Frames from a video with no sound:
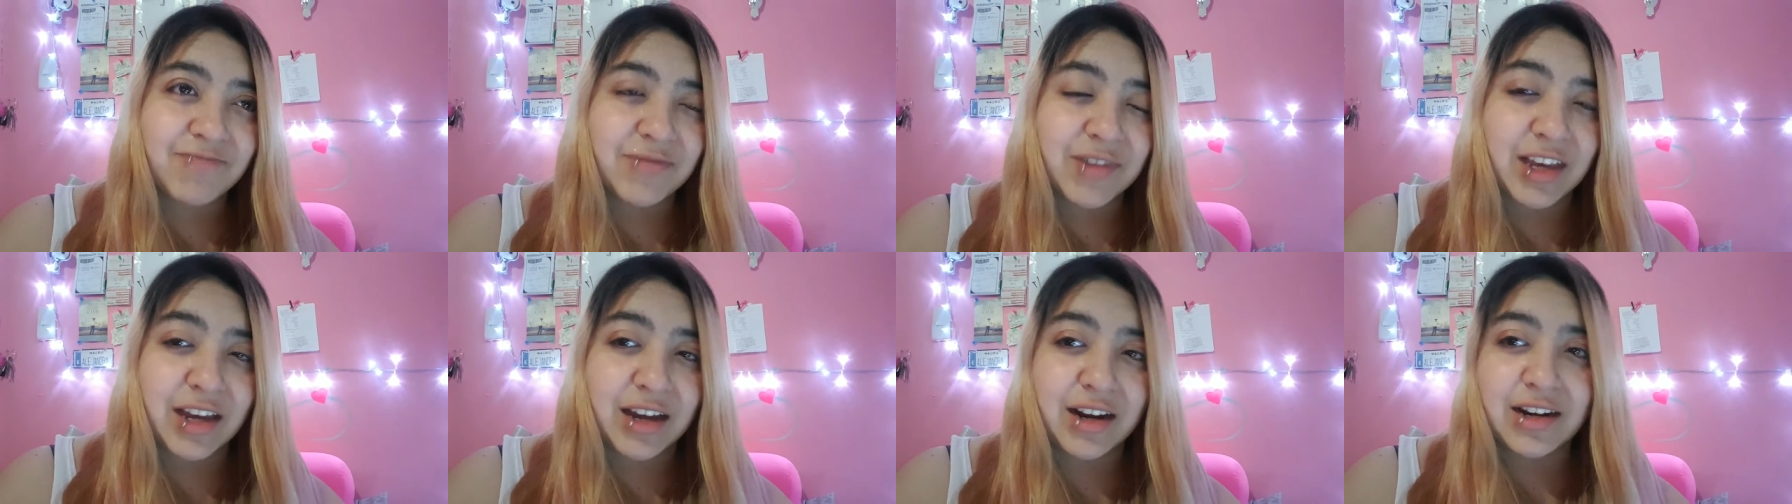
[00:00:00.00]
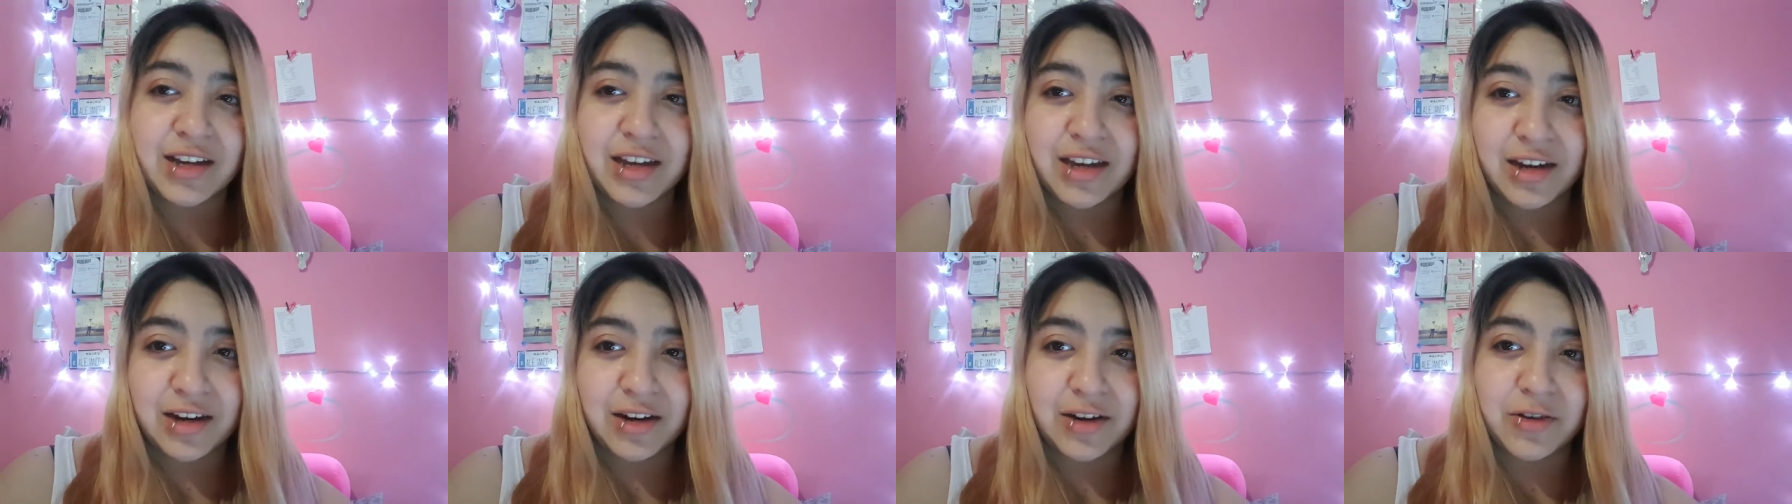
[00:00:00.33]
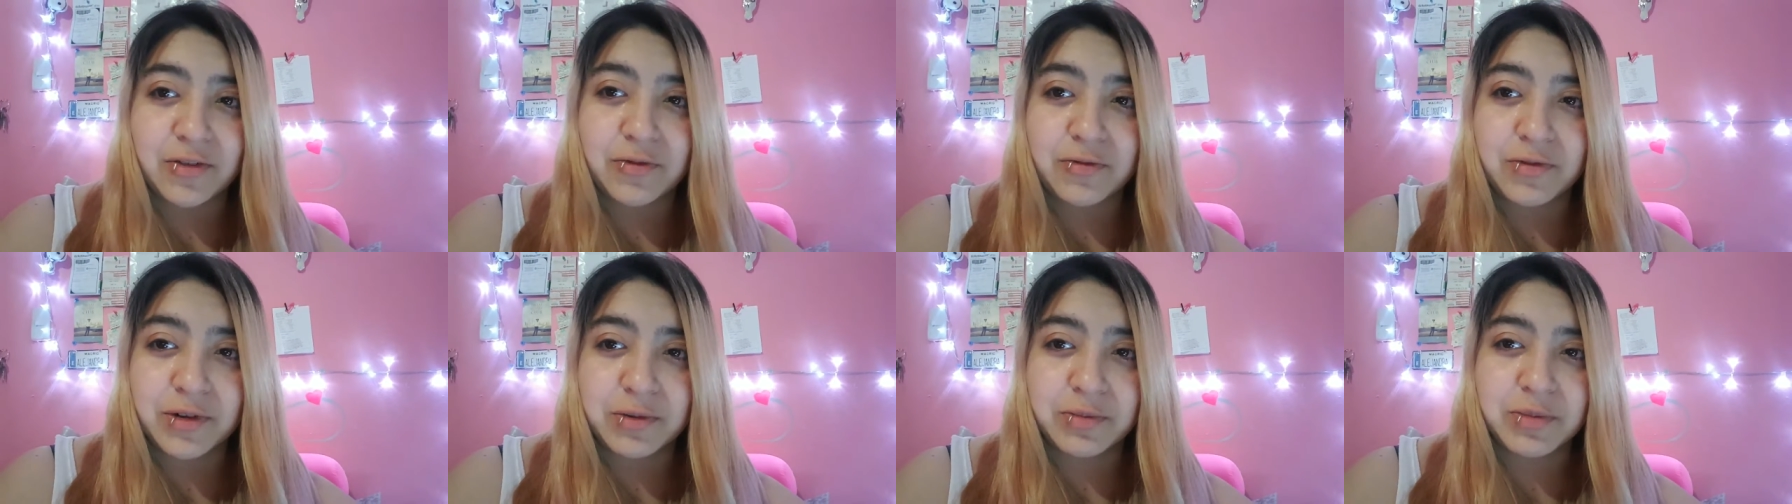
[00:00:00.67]
can
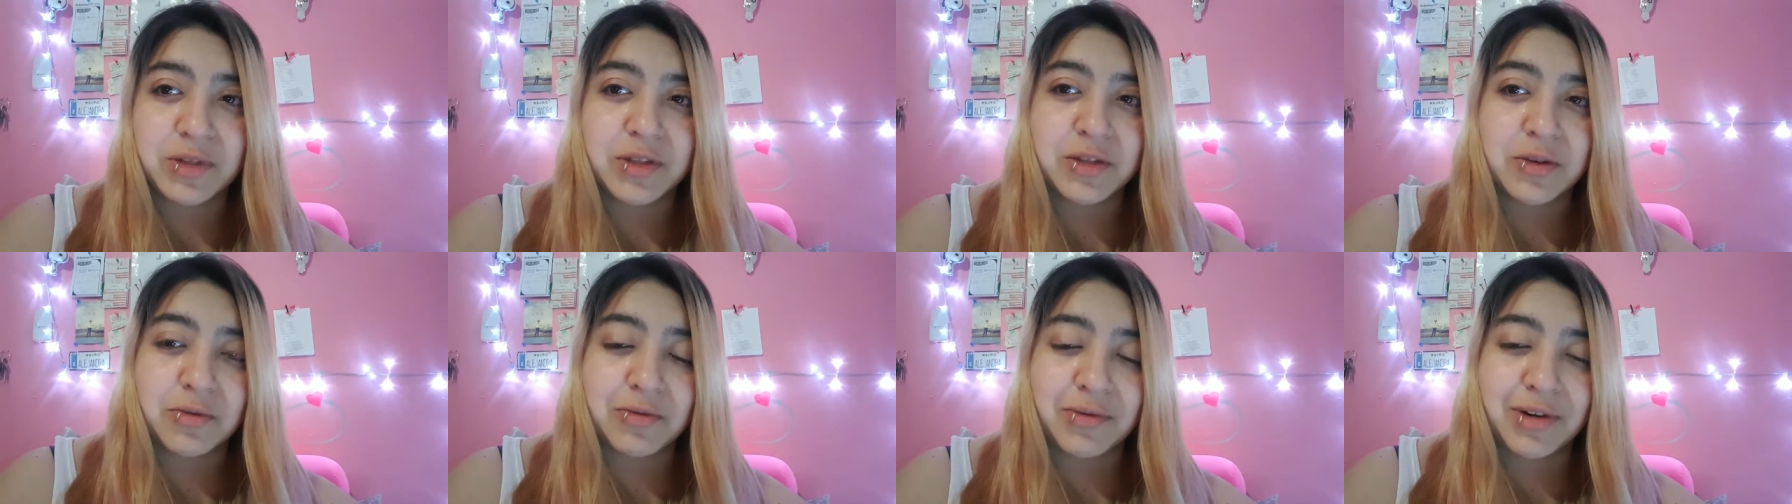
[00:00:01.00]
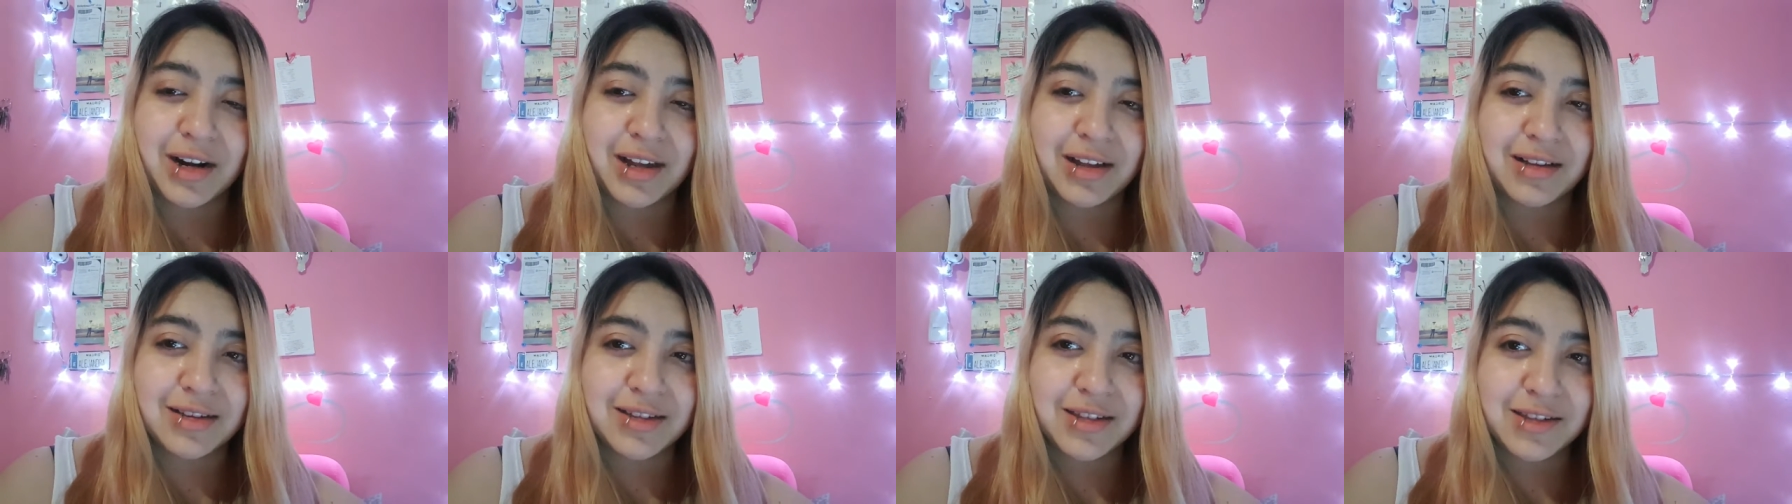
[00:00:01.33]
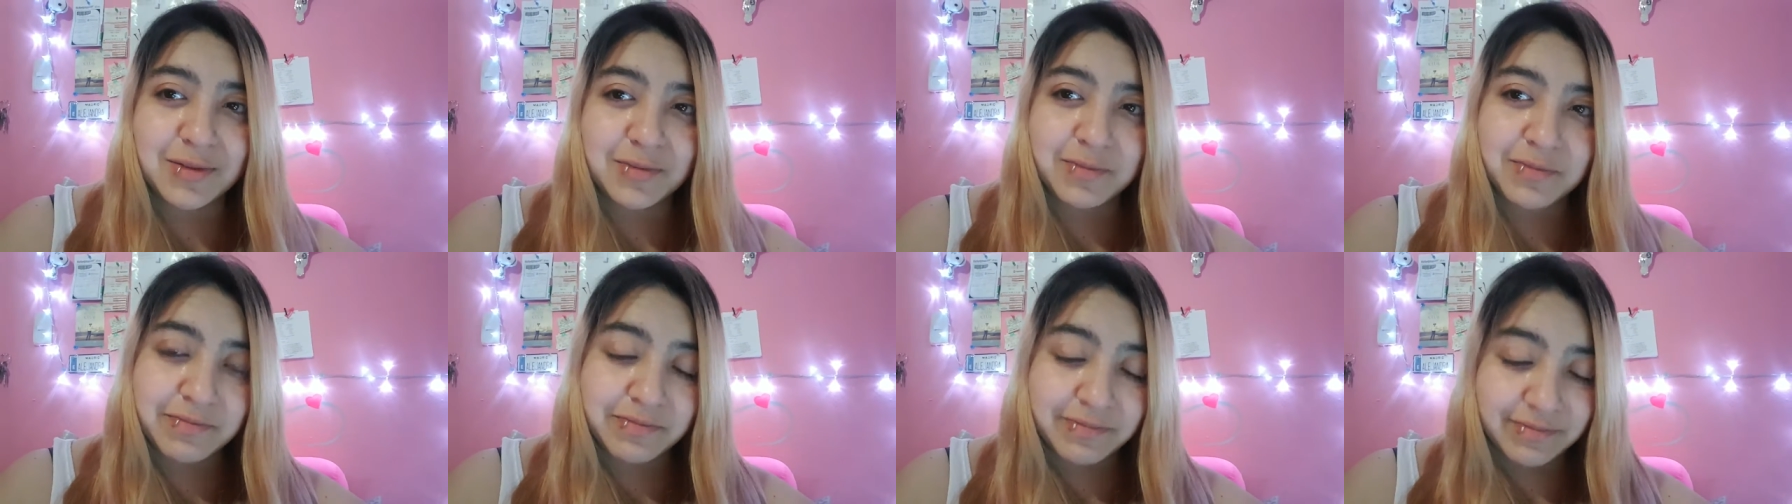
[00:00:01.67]
hear from someone
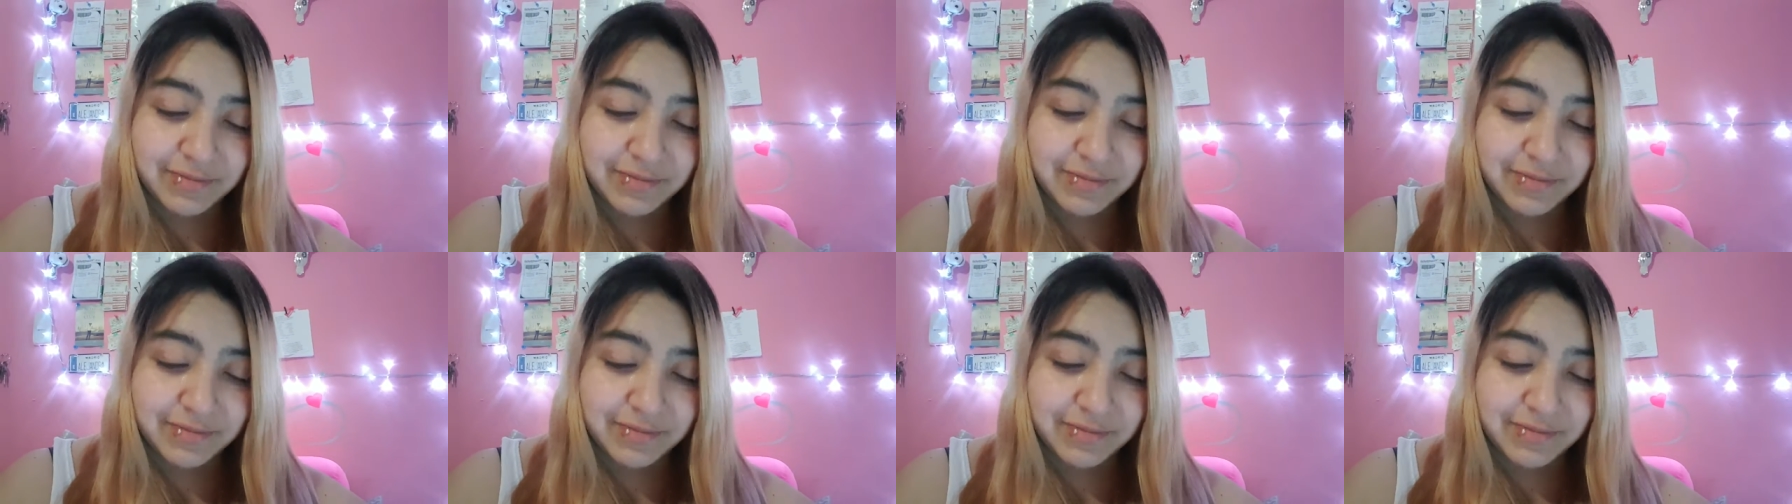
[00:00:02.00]
else